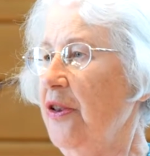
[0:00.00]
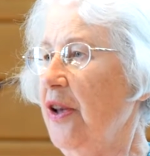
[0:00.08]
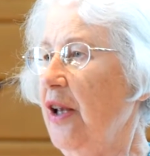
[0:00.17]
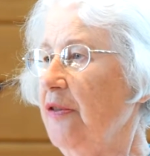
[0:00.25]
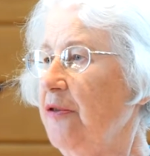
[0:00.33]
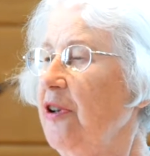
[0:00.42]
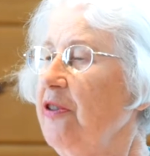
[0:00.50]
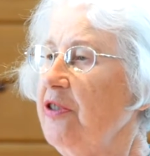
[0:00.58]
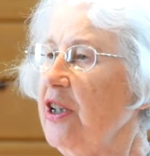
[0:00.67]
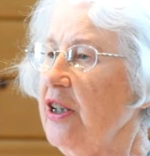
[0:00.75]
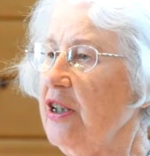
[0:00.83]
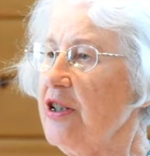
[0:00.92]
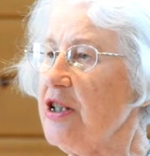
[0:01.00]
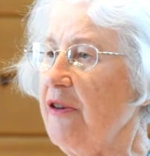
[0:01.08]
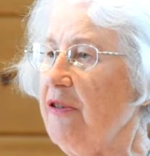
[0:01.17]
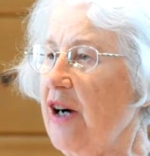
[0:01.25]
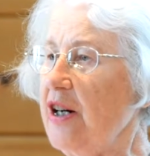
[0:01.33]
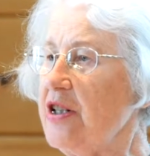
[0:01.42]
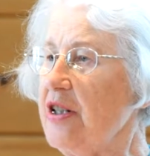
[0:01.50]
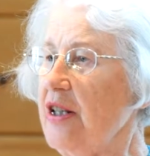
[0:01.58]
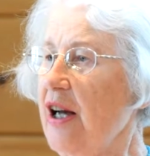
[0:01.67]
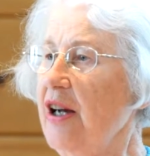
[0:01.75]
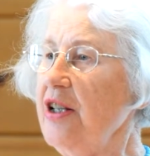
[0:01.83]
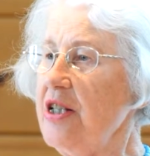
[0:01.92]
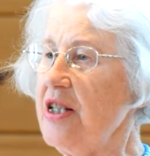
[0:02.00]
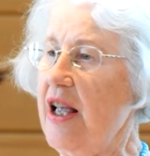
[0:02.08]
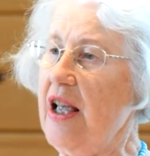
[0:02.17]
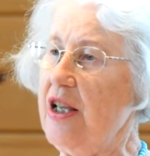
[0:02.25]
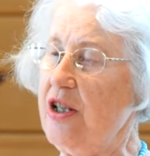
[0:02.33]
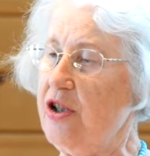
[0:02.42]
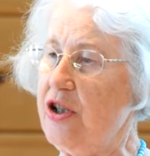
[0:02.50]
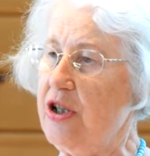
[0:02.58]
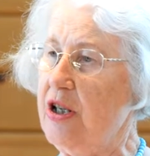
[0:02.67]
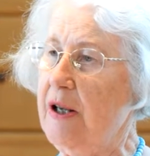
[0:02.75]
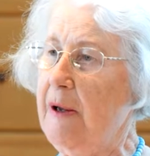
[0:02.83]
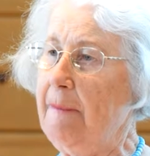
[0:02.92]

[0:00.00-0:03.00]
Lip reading: Then 50 years of Russian Ice Age,